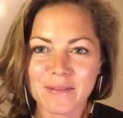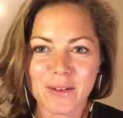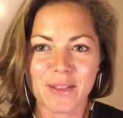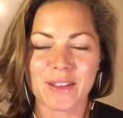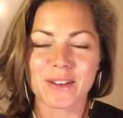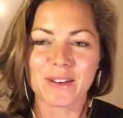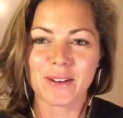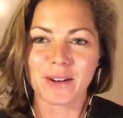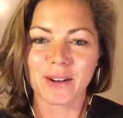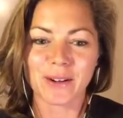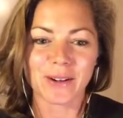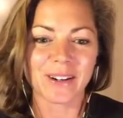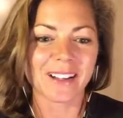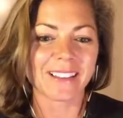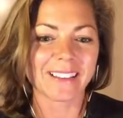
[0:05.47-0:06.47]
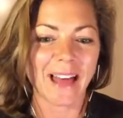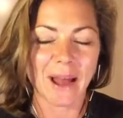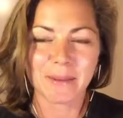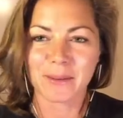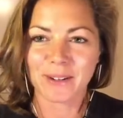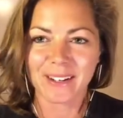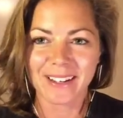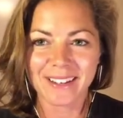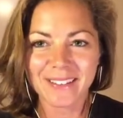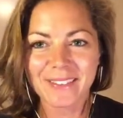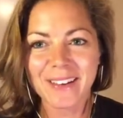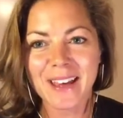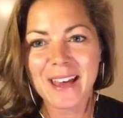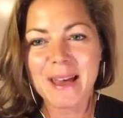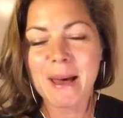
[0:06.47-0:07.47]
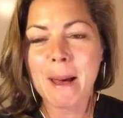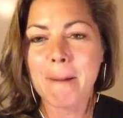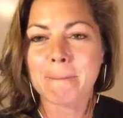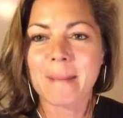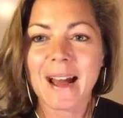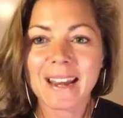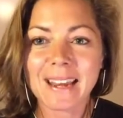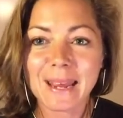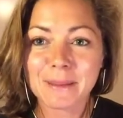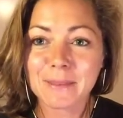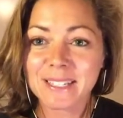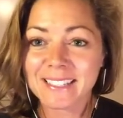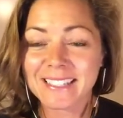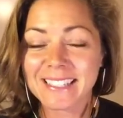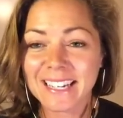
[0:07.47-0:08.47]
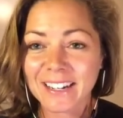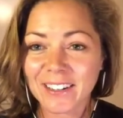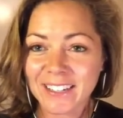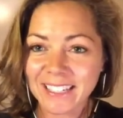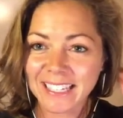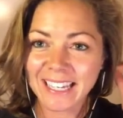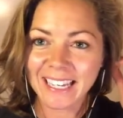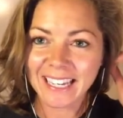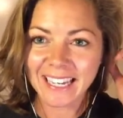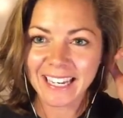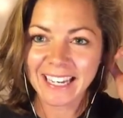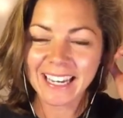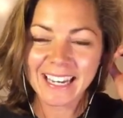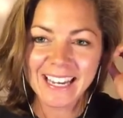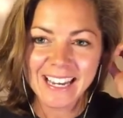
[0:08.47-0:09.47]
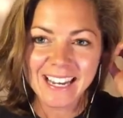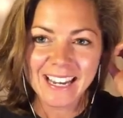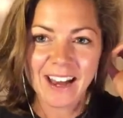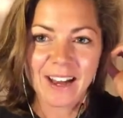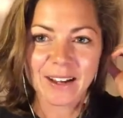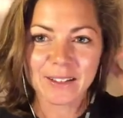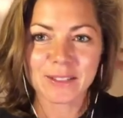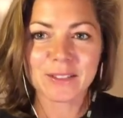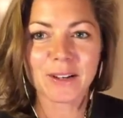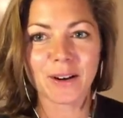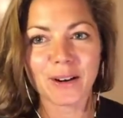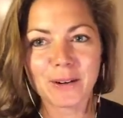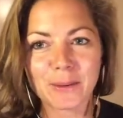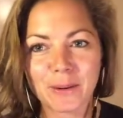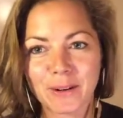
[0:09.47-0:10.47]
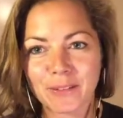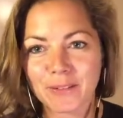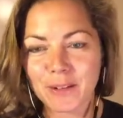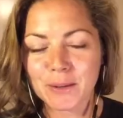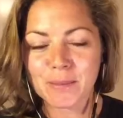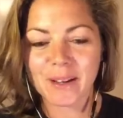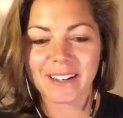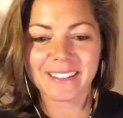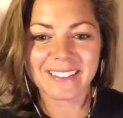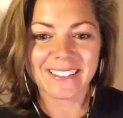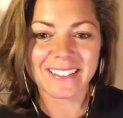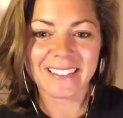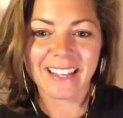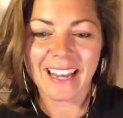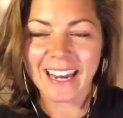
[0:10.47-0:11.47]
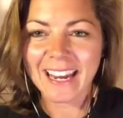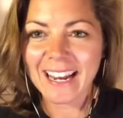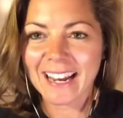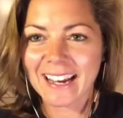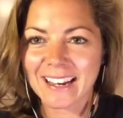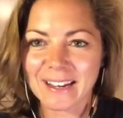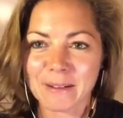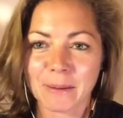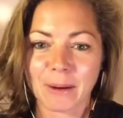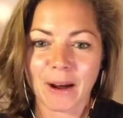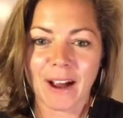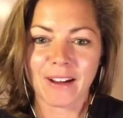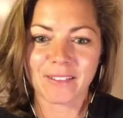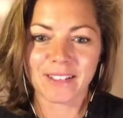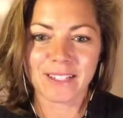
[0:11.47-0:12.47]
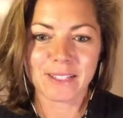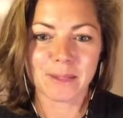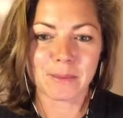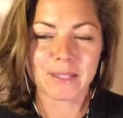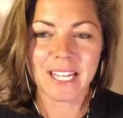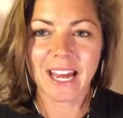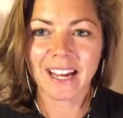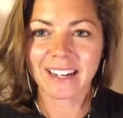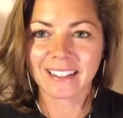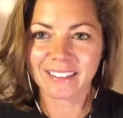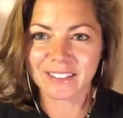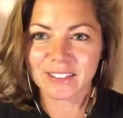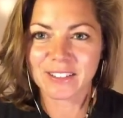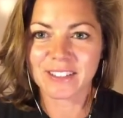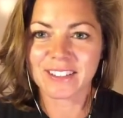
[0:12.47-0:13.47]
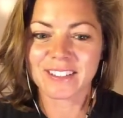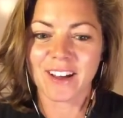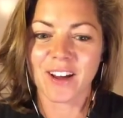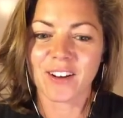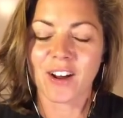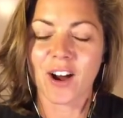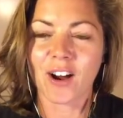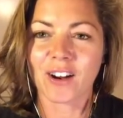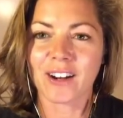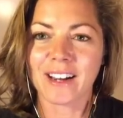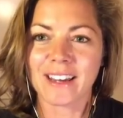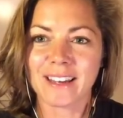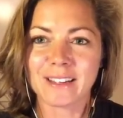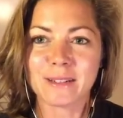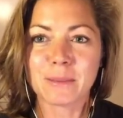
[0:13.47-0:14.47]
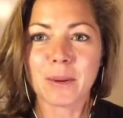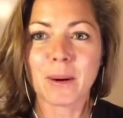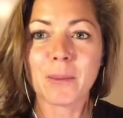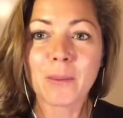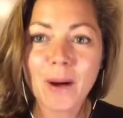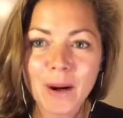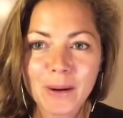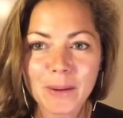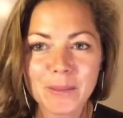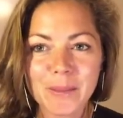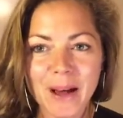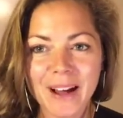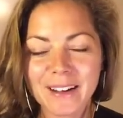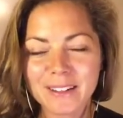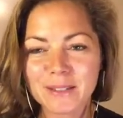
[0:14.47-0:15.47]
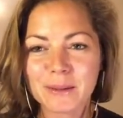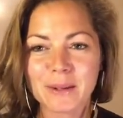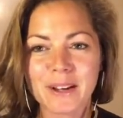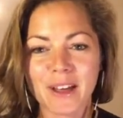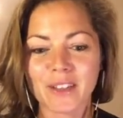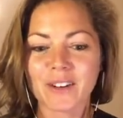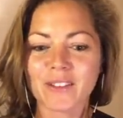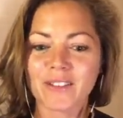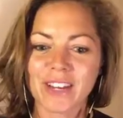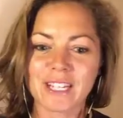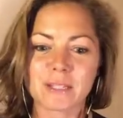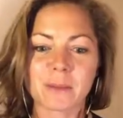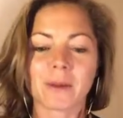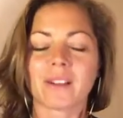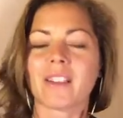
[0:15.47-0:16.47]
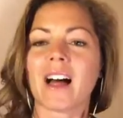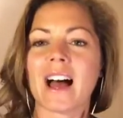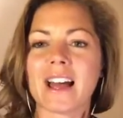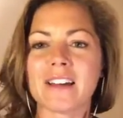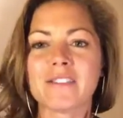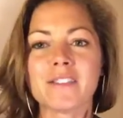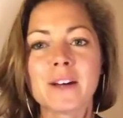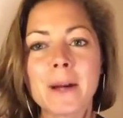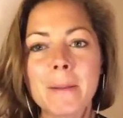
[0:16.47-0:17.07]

for the Neuro Collaborative. My name is Sarah King. Sorry we're a few minutes late. We're having some tech glitches on our end, but welcome back to another Facebook Live.